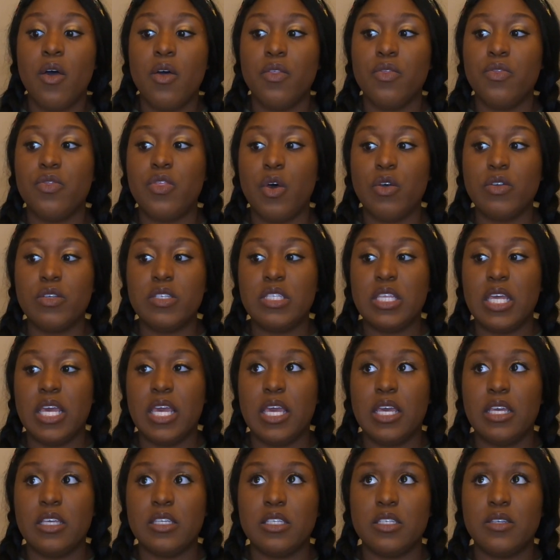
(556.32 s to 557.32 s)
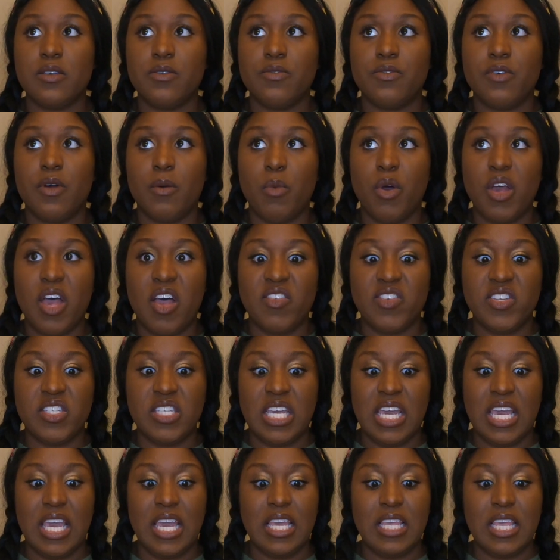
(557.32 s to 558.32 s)
those things, from what I've
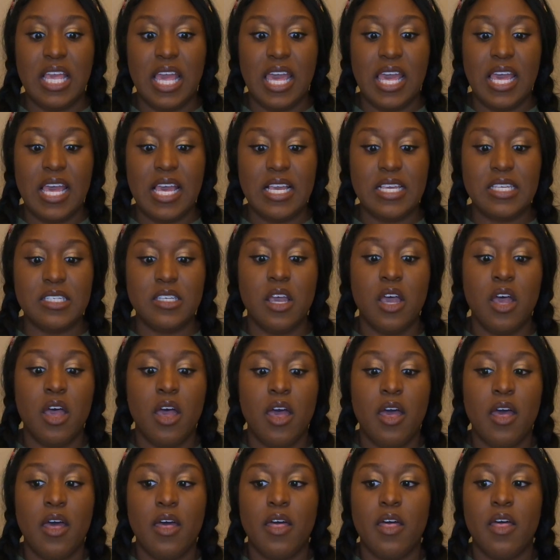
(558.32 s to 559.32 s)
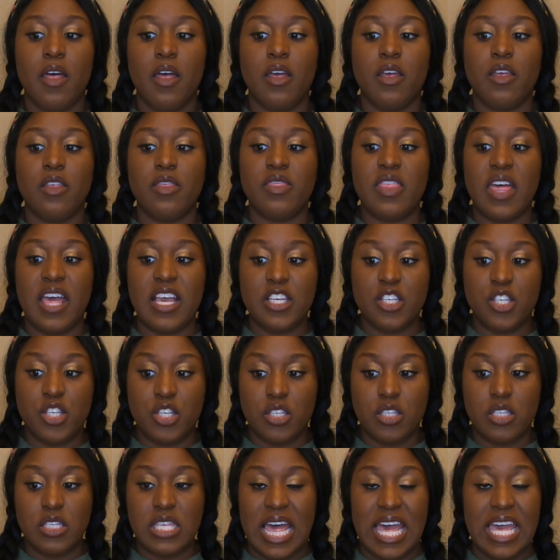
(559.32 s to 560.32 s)
seen, is
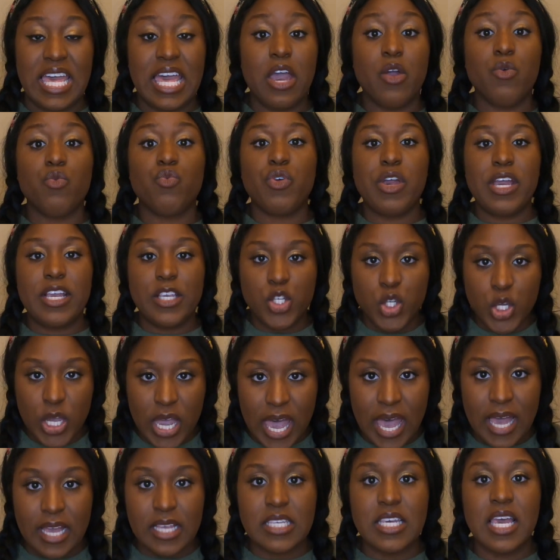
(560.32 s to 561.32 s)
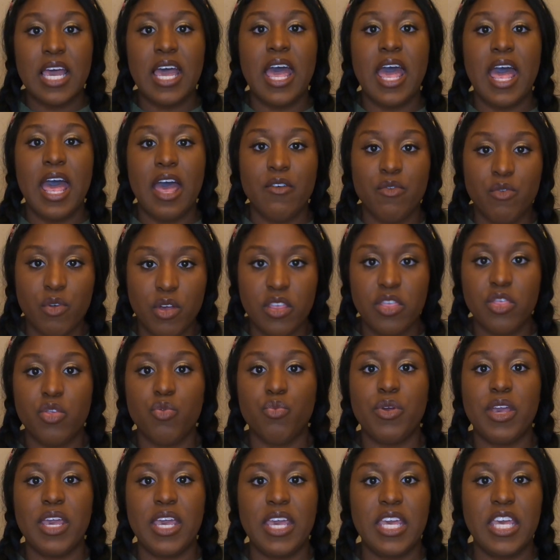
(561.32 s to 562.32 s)
they get rechecked every
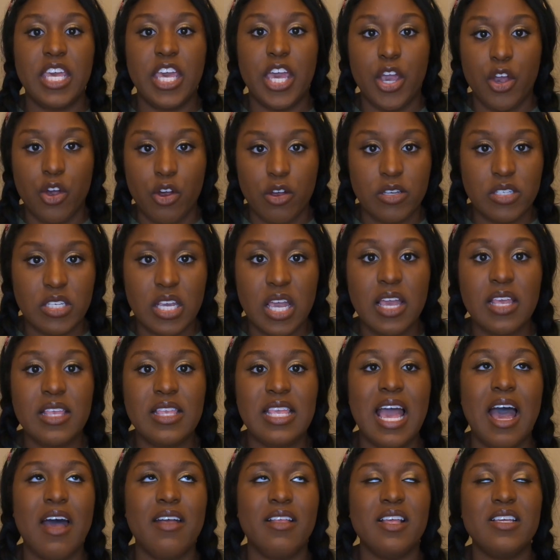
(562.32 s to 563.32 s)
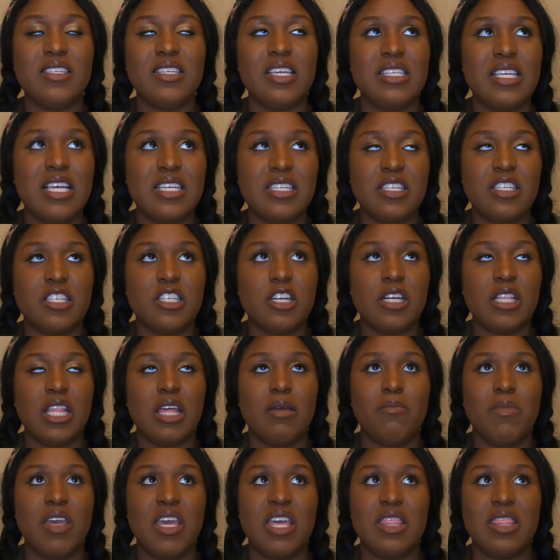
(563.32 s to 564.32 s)
3 years. Now, that doesn't
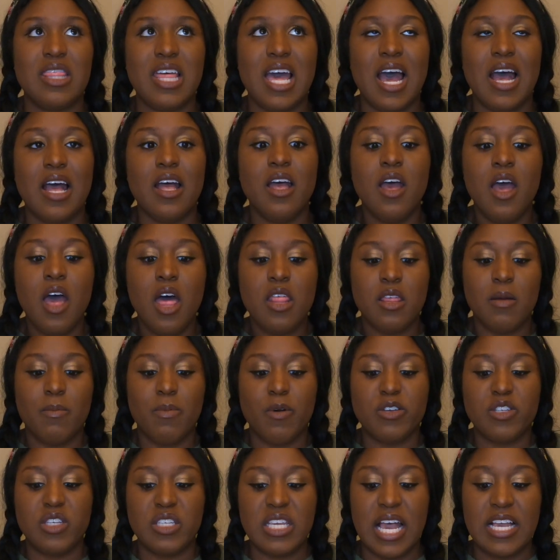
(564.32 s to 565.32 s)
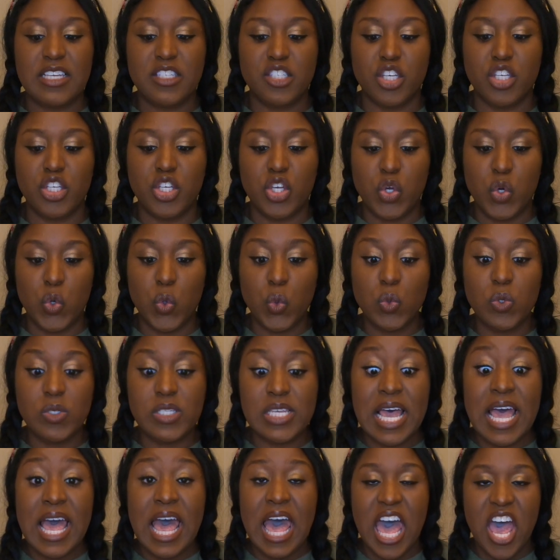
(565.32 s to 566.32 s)
necessarily mean that the person has to
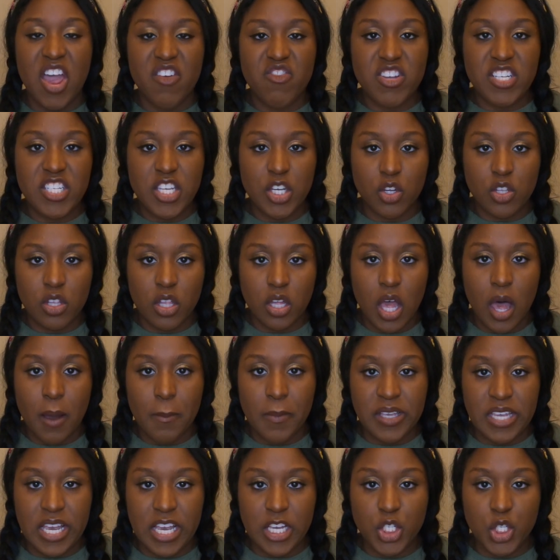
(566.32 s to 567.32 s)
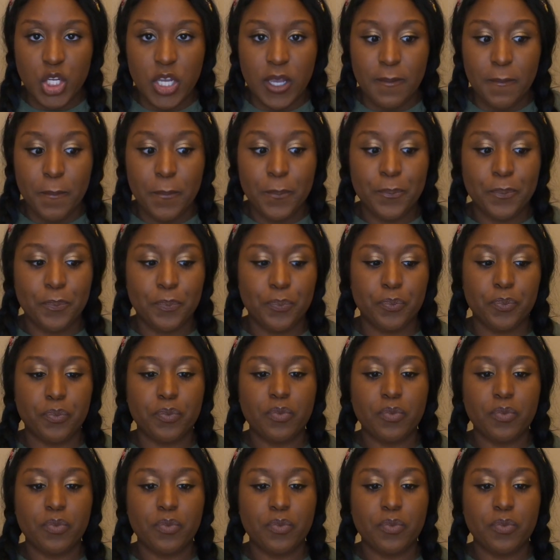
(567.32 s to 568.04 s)
use every single accommodation,